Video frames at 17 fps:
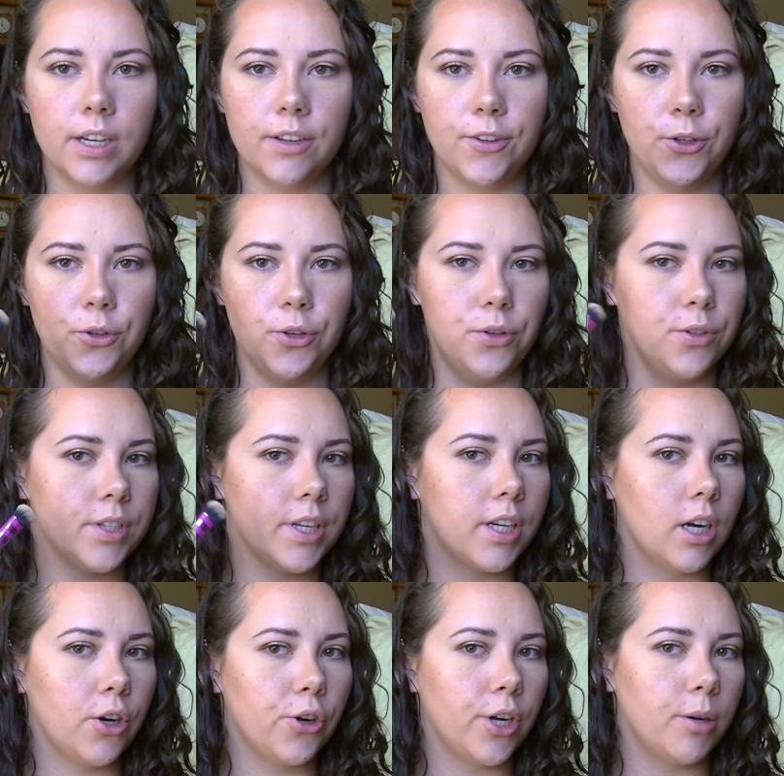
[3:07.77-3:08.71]
if you use
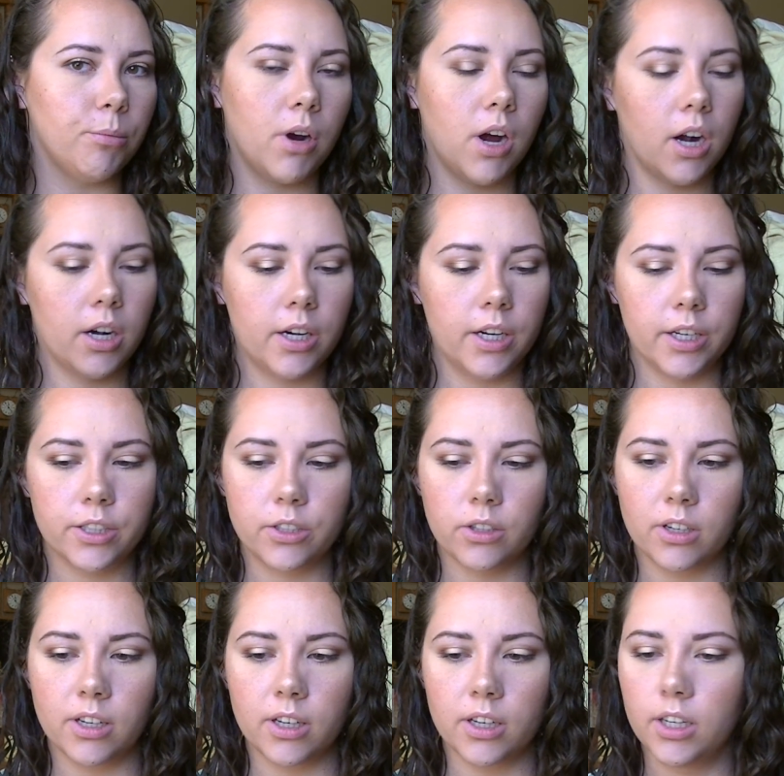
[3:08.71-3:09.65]
like a cream product,
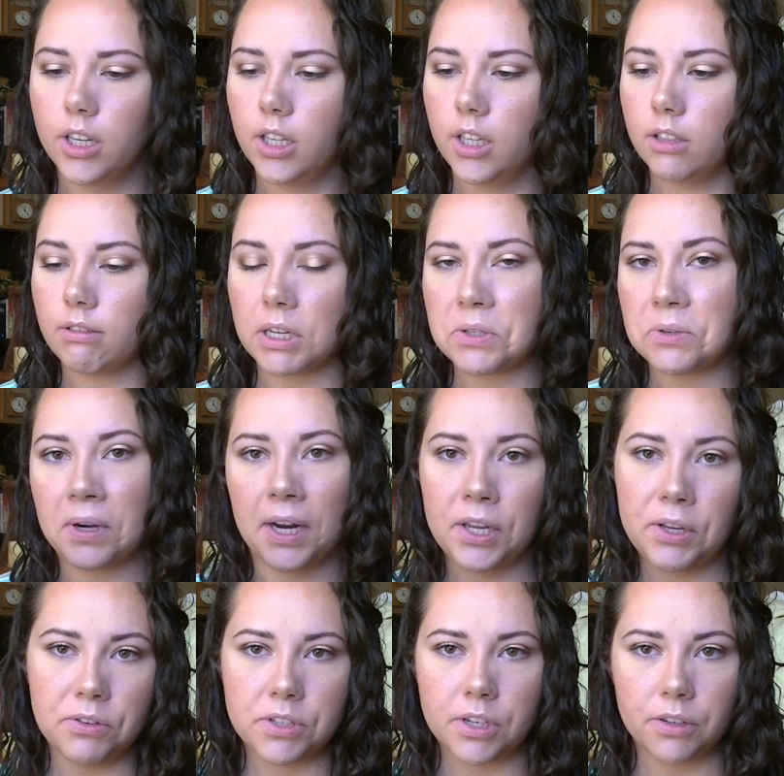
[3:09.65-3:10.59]
or that's what I
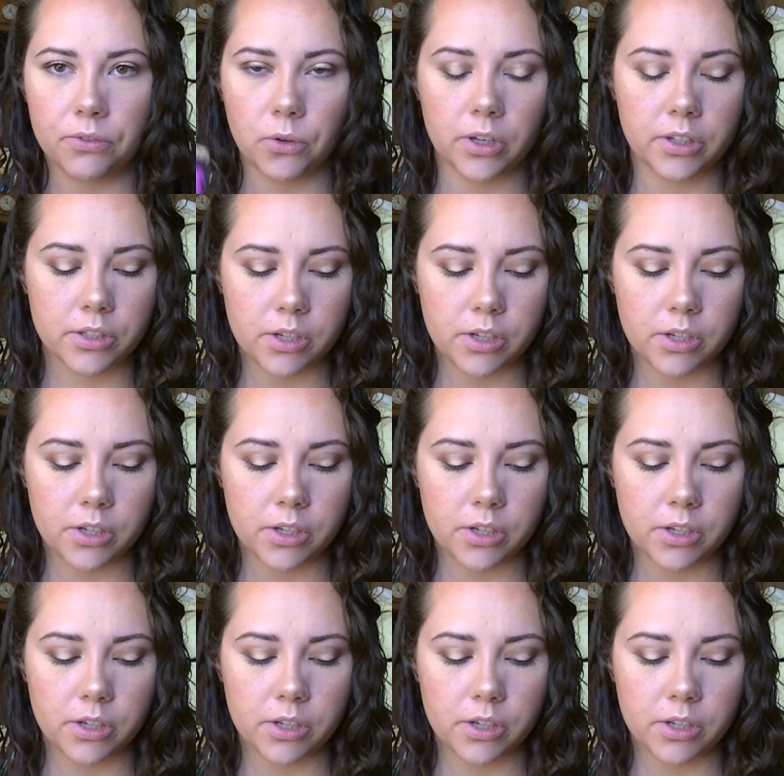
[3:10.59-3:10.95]
used it for.